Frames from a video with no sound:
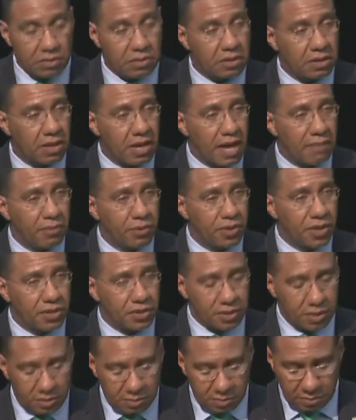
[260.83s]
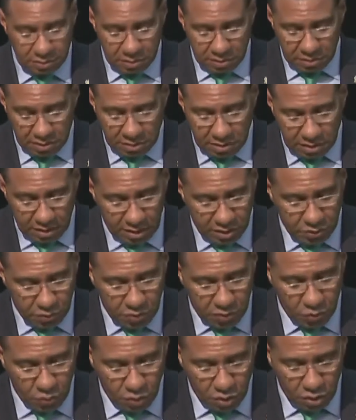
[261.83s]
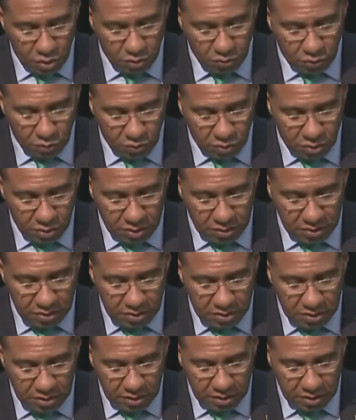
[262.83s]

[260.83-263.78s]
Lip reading: collaboration as we work towards